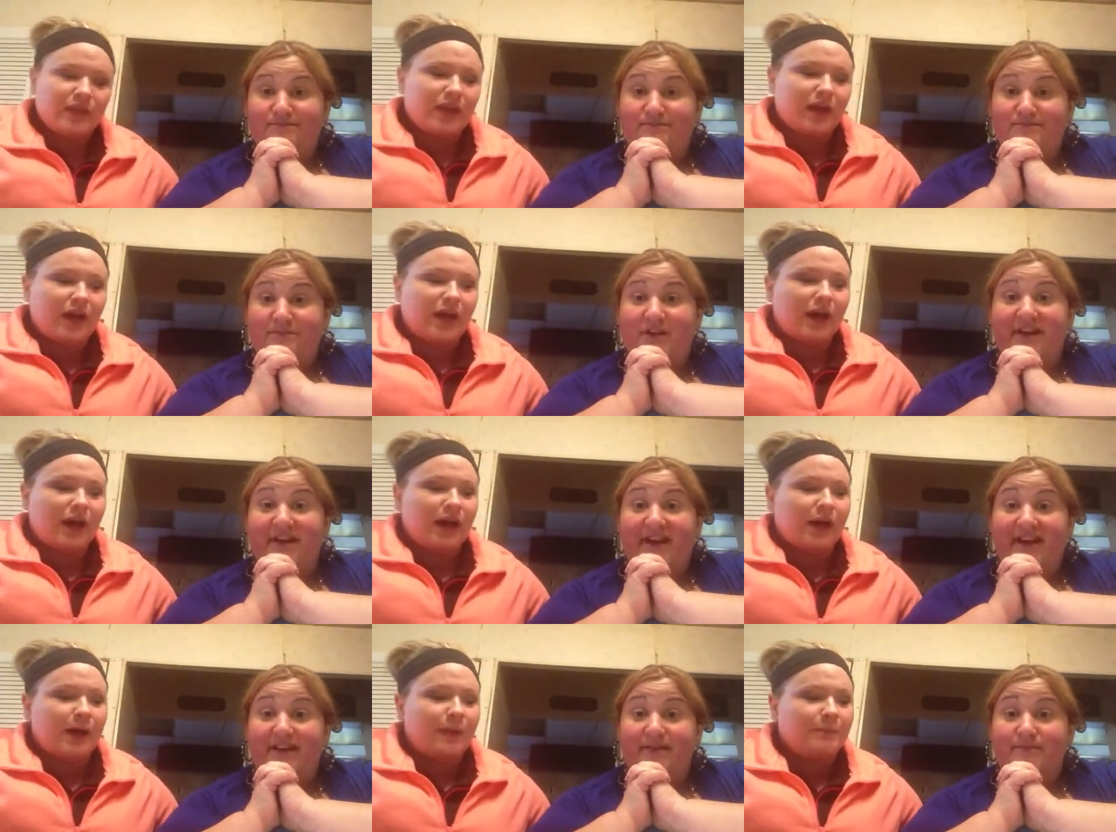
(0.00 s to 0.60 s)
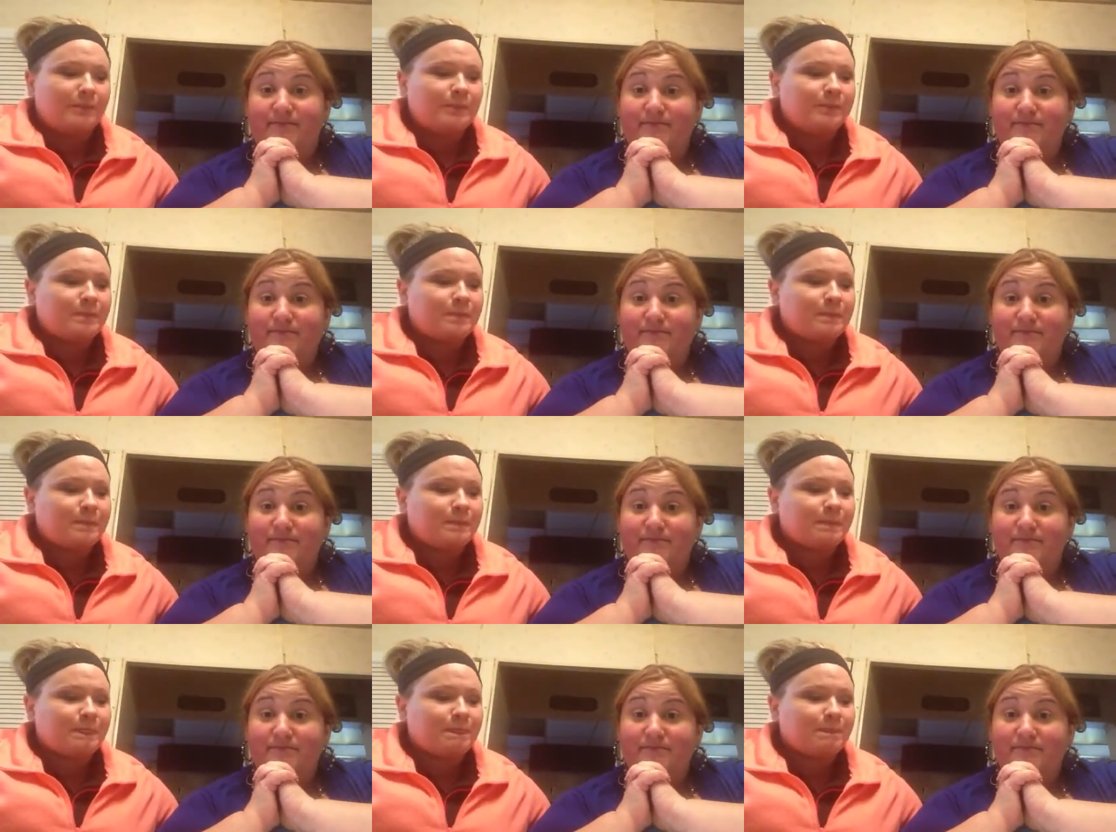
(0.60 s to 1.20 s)
Speaker 1: Um,
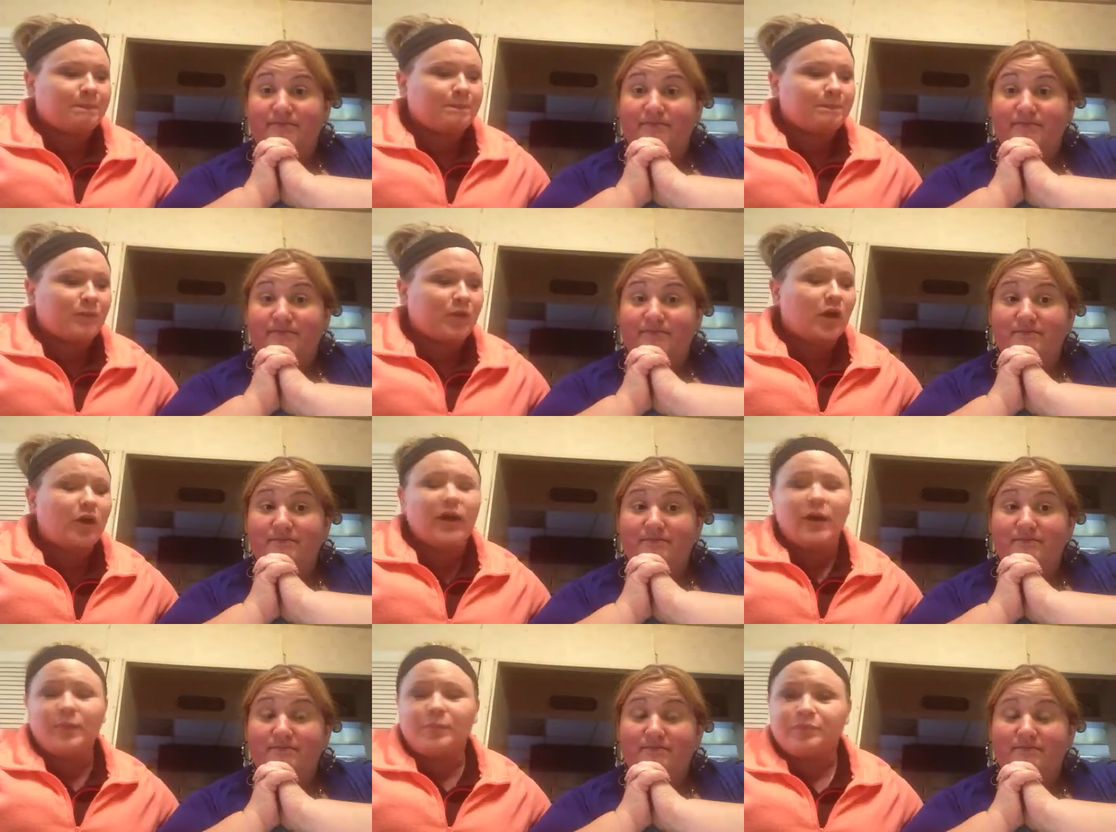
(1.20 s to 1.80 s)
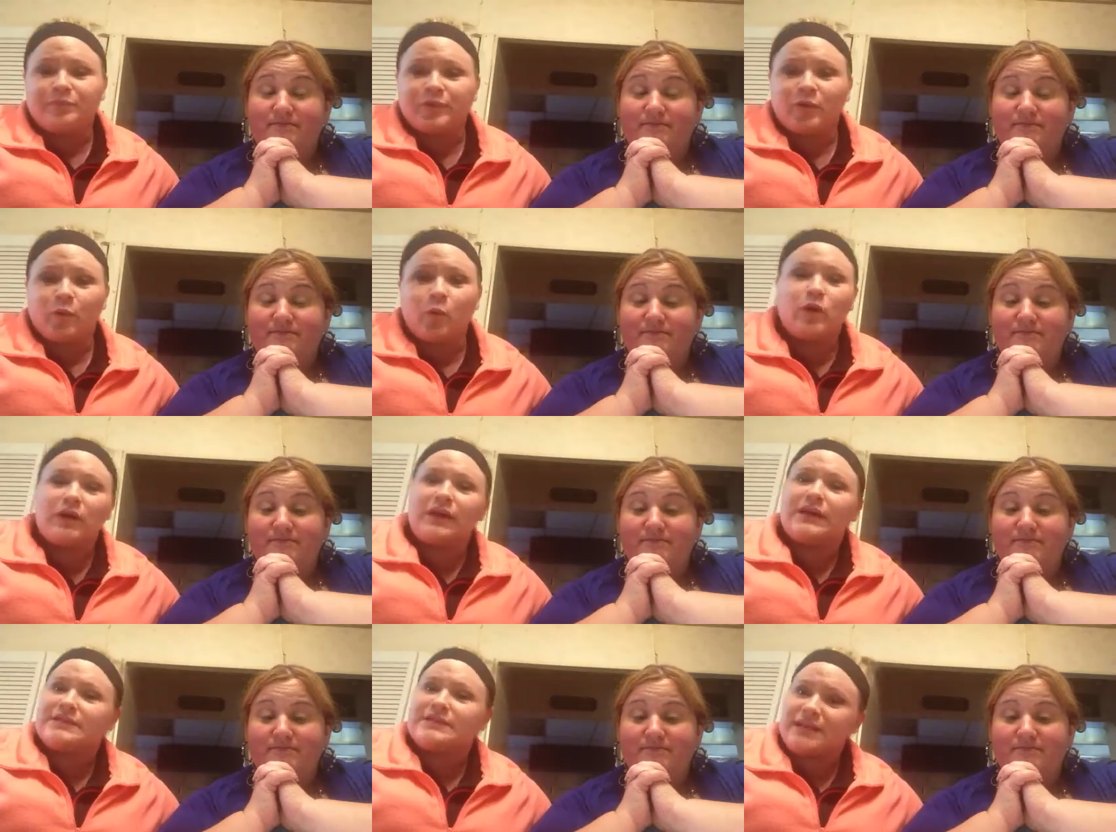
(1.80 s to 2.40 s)
okay. okay,
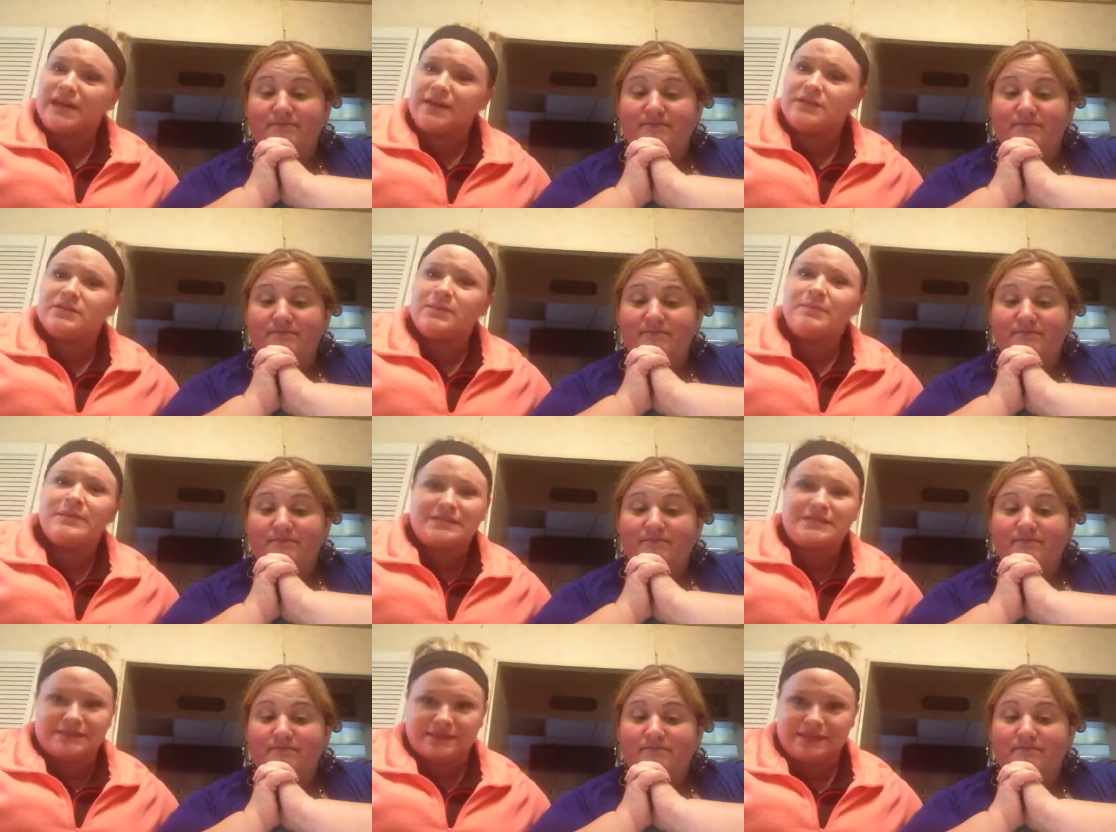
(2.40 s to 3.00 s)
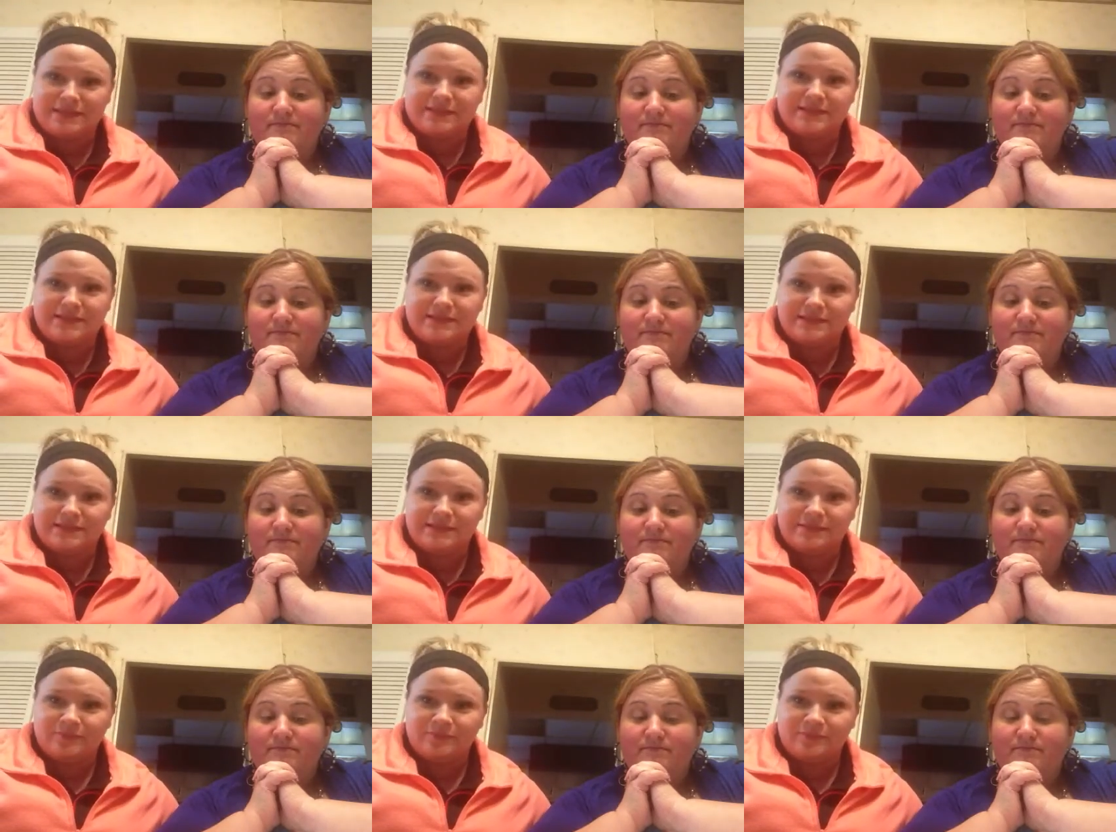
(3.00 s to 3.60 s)
we'll get down to
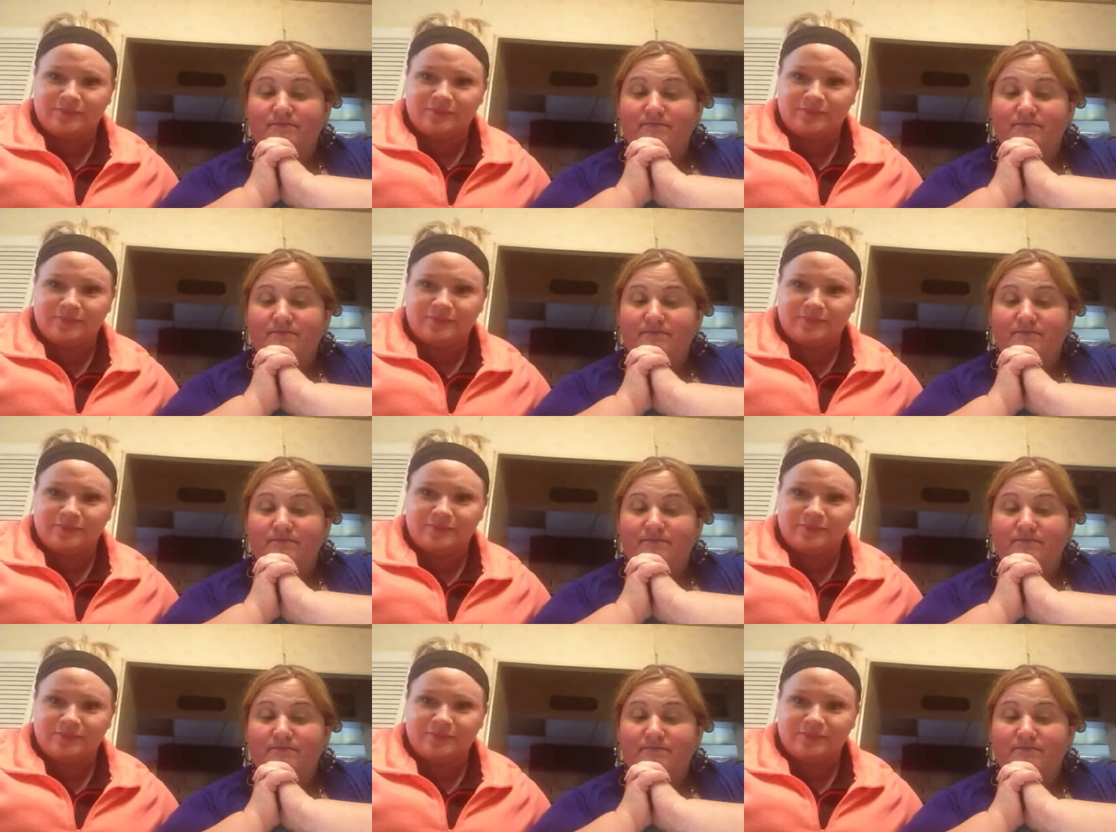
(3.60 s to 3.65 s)
business.